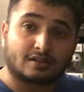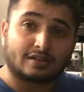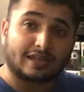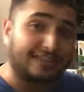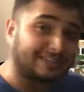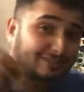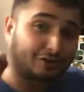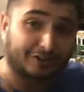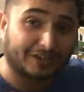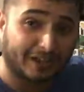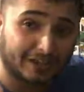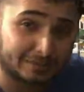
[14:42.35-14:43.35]
Hey, sorry
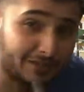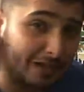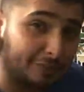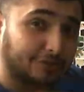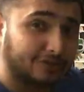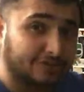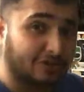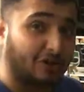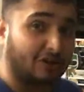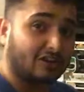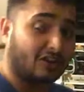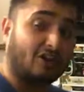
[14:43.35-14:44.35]
guys, my camera just
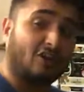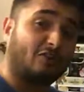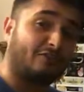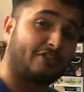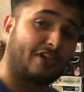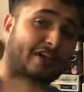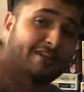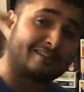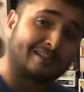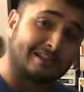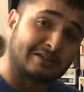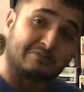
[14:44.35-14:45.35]
got cut off there.
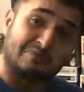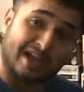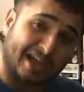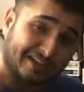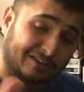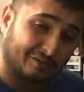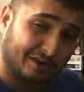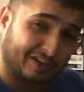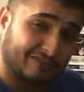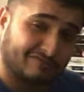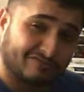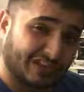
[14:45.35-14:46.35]
But
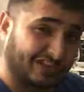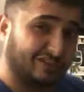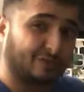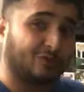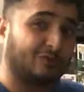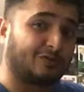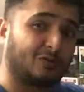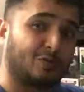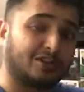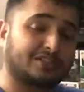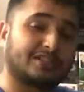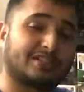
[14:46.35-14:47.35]
anyway, thank you all for
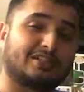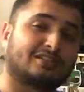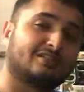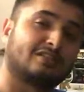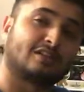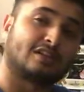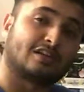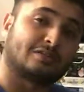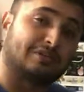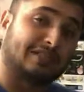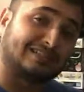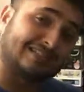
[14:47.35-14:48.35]
watching.
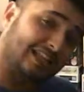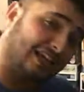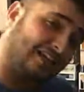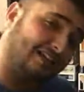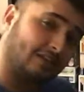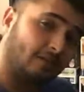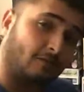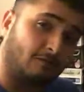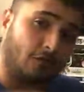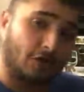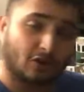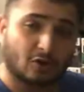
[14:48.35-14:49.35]
Please like,
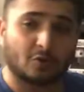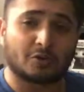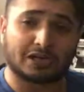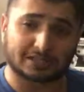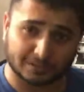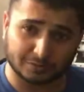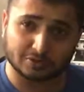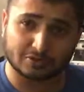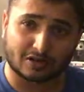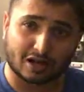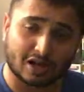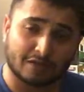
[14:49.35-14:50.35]
follow, and
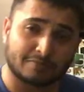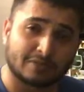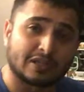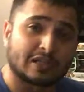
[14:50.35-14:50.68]
subscribe.